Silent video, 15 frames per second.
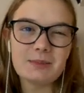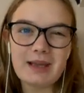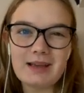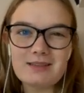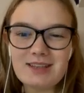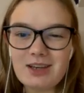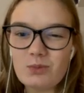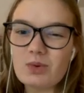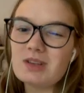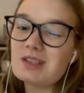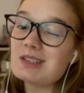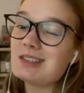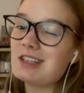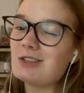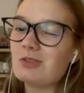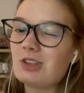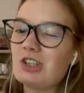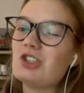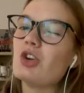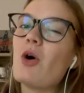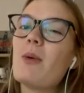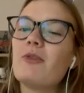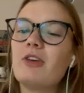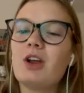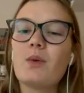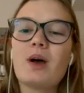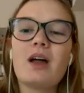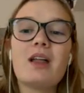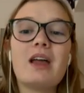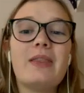content ones didn't really show up very
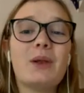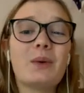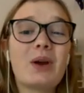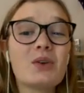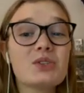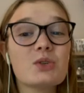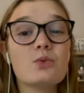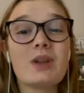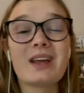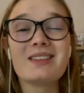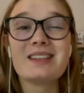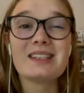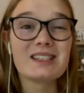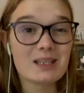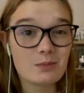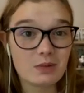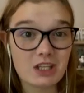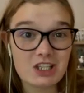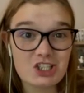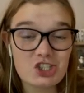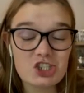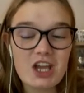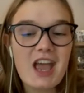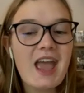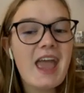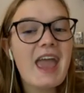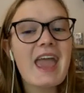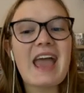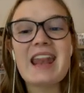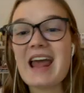well, and they were also not in Simlish.
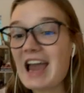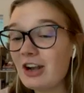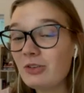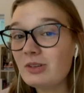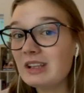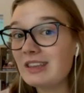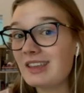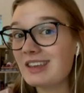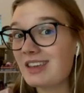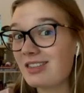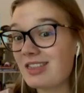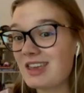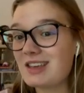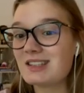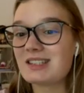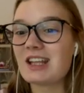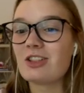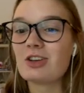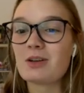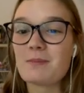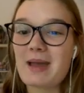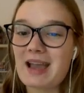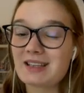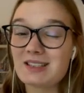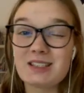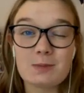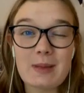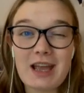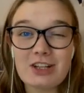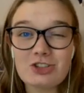And I don't really like things that look
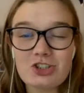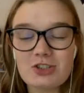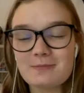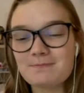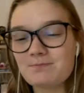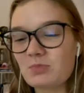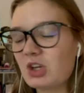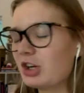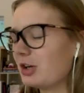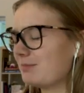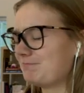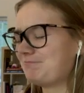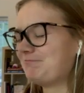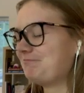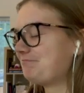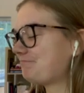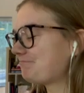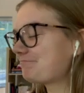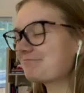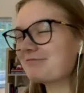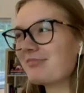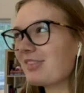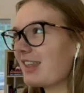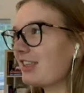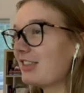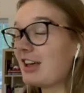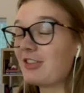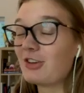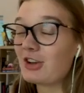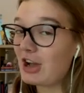Maxis Match or
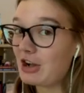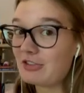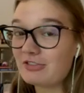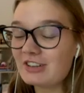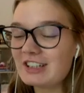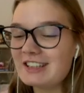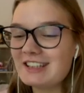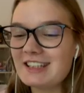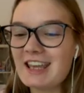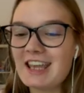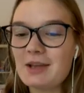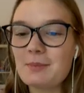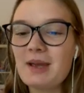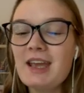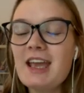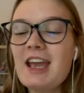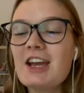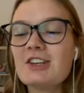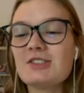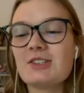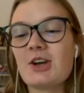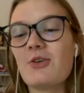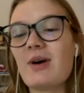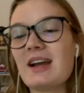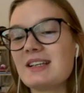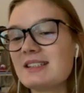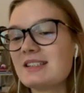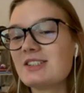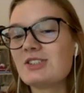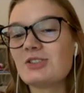that look alpha in the game. So I
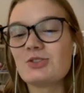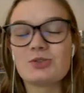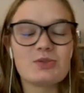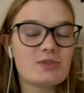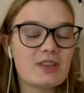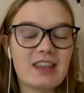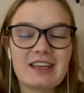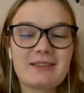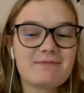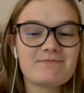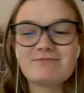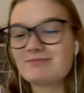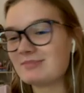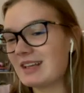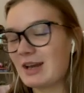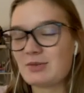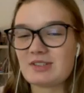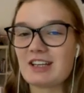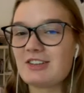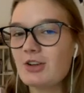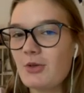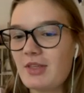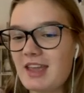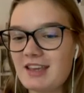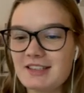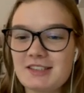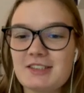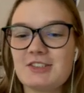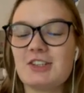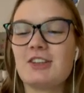was like, no
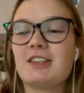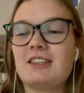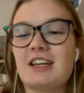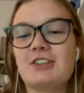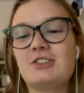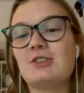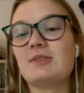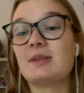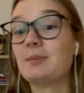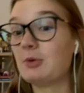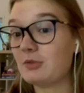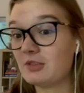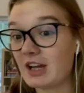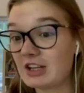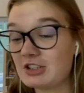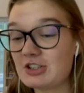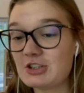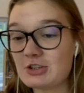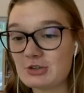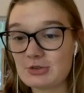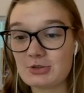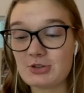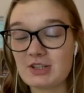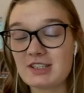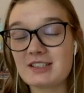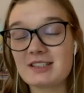thanks to the tattoos, and moved on to